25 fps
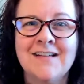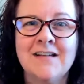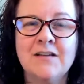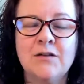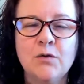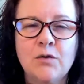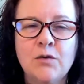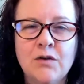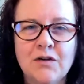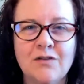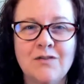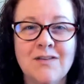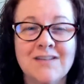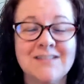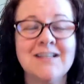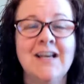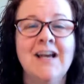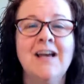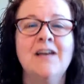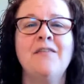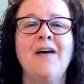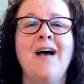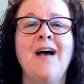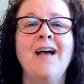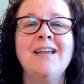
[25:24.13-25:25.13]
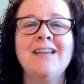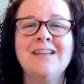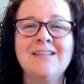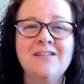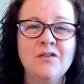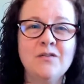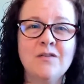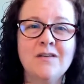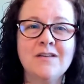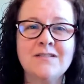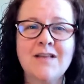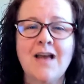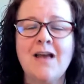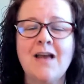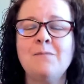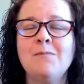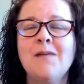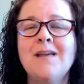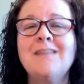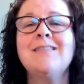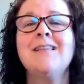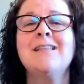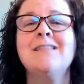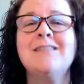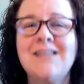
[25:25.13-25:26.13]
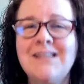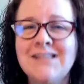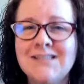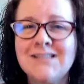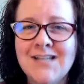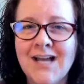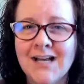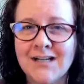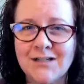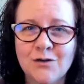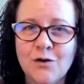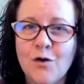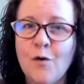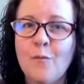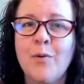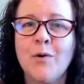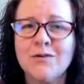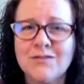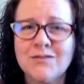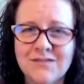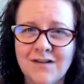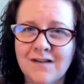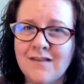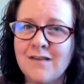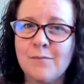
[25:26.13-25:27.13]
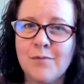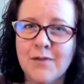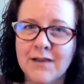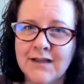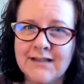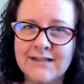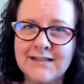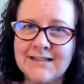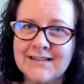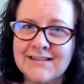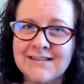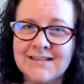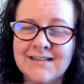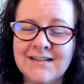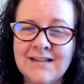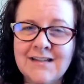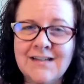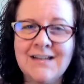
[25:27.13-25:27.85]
You can do this. If I can do this, I'm like the least technical person on the planet.